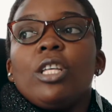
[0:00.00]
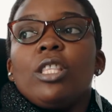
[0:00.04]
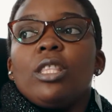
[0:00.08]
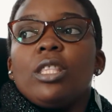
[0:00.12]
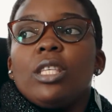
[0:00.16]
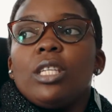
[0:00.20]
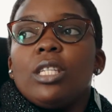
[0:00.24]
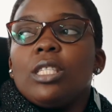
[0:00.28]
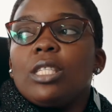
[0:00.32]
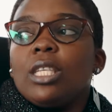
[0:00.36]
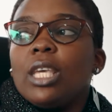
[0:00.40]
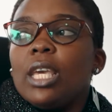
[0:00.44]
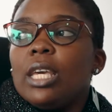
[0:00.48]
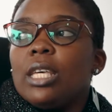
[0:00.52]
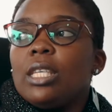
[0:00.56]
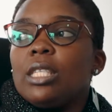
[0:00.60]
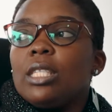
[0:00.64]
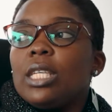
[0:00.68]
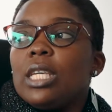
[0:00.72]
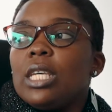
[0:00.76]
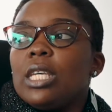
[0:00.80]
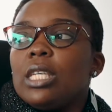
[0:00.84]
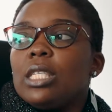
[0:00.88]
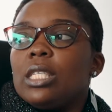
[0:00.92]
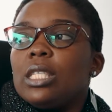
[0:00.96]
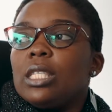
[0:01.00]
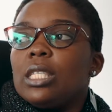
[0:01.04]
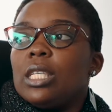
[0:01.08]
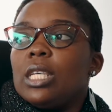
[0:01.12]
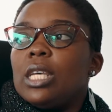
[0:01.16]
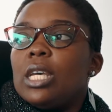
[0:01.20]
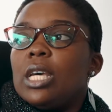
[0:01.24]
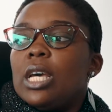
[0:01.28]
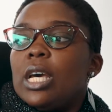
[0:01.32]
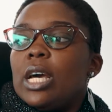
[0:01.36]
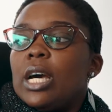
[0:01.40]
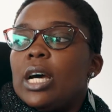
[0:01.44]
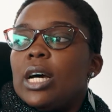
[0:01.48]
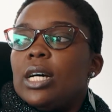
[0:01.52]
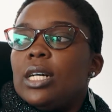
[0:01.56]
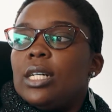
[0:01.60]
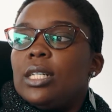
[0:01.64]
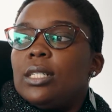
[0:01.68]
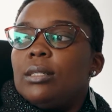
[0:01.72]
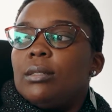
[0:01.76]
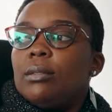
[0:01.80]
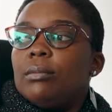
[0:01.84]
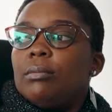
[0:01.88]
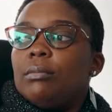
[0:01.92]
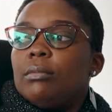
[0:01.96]
in this case is
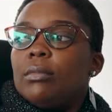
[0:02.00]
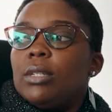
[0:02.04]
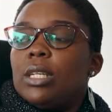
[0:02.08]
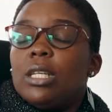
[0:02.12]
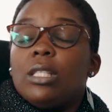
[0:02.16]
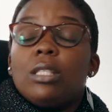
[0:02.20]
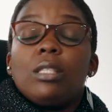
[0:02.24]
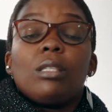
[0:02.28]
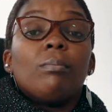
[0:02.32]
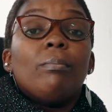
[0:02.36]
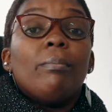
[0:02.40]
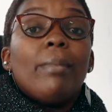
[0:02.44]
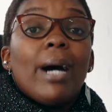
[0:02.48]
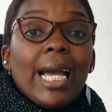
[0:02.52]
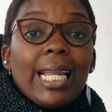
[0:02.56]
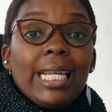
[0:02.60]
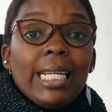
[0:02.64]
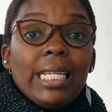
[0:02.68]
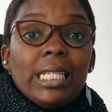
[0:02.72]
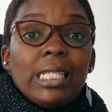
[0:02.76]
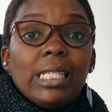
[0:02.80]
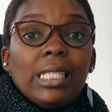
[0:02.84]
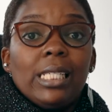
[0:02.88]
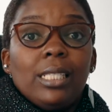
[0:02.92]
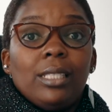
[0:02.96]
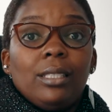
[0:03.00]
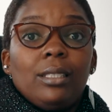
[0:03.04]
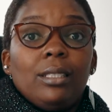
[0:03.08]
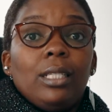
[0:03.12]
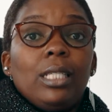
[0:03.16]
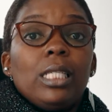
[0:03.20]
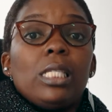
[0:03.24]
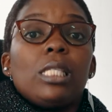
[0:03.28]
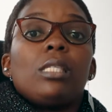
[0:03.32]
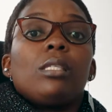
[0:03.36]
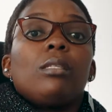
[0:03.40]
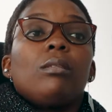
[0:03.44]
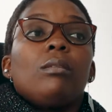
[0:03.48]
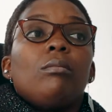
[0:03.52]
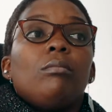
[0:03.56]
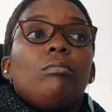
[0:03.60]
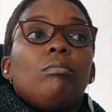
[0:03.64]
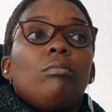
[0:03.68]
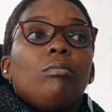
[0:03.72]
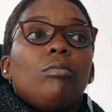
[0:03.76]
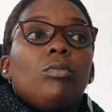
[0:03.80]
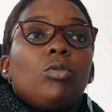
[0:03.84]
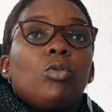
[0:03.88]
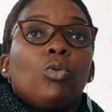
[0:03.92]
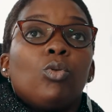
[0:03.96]
it's money. It's
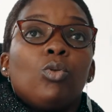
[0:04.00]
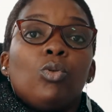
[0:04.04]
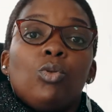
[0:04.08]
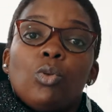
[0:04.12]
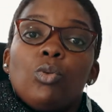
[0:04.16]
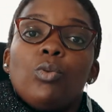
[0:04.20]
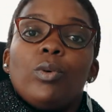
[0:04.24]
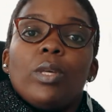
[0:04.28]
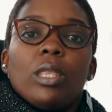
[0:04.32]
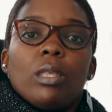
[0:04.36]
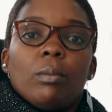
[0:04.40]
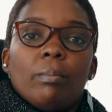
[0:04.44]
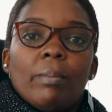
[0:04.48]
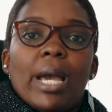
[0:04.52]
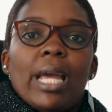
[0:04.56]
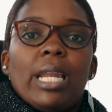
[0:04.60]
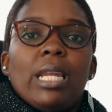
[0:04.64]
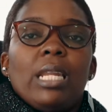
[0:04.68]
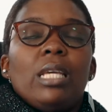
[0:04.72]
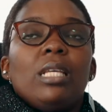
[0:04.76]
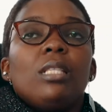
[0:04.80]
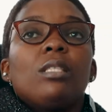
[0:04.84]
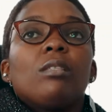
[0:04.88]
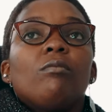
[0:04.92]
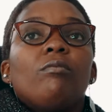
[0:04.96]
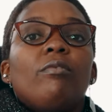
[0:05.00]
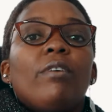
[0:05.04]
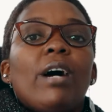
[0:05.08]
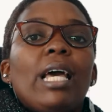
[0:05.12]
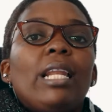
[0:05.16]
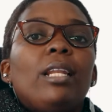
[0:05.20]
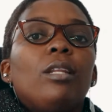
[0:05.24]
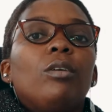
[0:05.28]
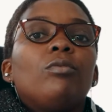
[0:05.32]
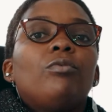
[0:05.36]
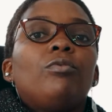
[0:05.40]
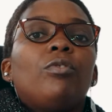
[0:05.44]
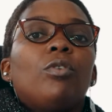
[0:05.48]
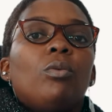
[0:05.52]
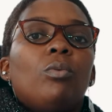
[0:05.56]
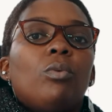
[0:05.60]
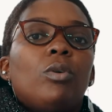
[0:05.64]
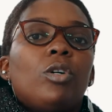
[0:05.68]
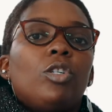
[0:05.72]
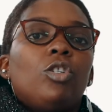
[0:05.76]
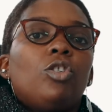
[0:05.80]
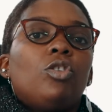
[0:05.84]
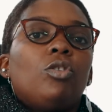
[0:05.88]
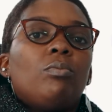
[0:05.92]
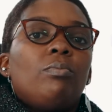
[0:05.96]
to do with money. It's value for
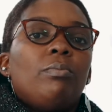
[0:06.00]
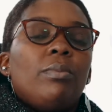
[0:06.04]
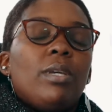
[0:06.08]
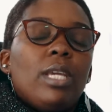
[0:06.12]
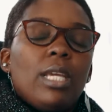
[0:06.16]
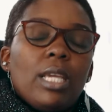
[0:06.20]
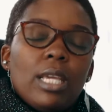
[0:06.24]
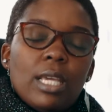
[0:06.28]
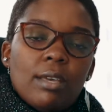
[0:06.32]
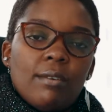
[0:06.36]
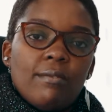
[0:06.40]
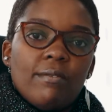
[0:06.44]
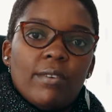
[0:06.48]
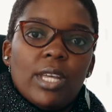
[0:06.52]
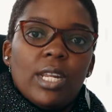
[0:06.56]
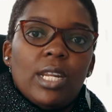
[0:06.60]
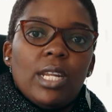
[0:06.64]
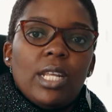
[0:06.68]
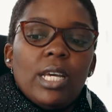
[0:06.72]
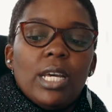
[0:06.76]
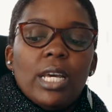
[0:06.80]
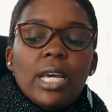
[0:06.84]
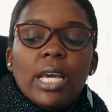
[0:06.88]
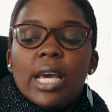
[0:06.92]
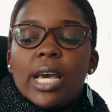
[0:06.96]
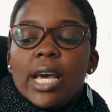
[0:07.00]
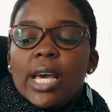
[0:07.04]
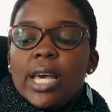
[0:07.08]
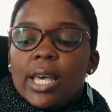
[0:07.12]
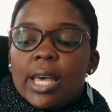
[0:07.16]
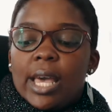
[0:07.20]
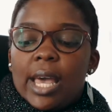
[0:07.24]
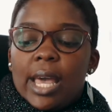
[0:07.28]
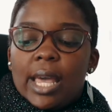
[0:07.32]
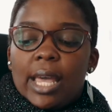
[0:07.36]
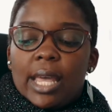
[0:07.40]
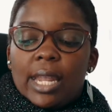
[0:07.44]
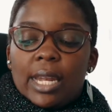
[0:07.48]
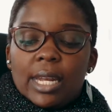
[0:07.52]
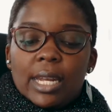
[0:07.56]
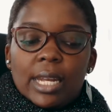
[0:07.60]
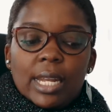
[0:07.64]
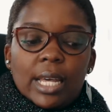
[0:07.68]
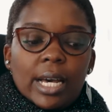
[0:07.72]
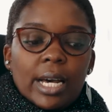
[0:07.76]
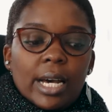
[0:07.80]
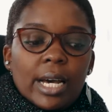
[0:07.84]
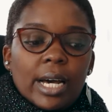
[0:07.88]
what you're being given. And